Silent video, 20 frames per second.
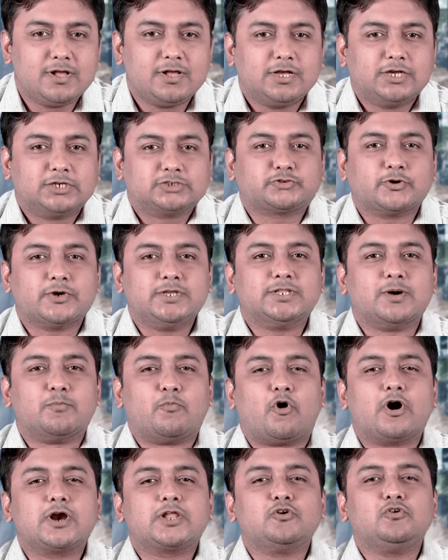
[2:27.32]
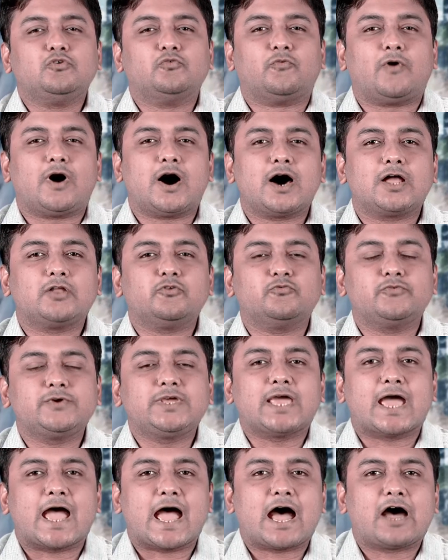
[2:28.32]
So in the module 1, we
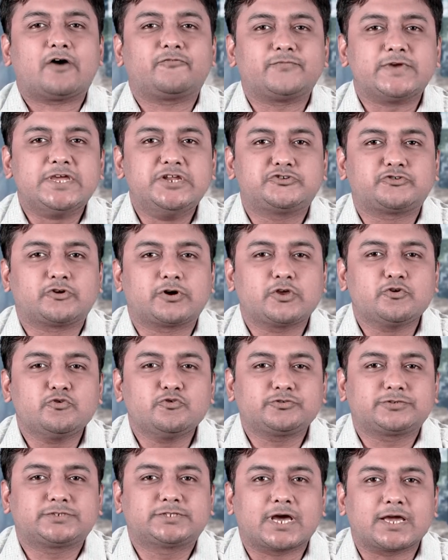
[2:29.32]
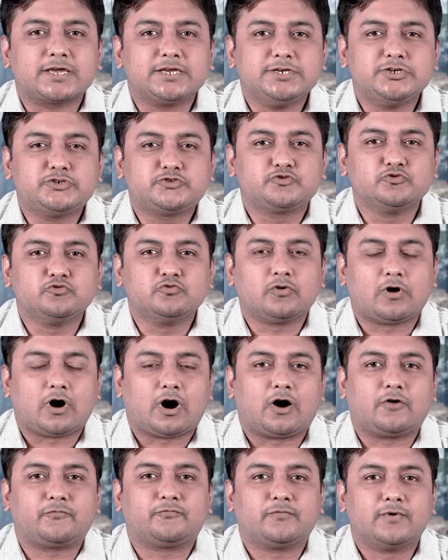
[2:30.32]
have introduced the issue
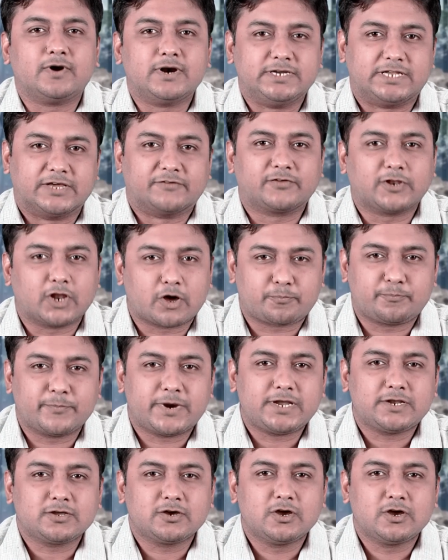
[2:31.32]
of development.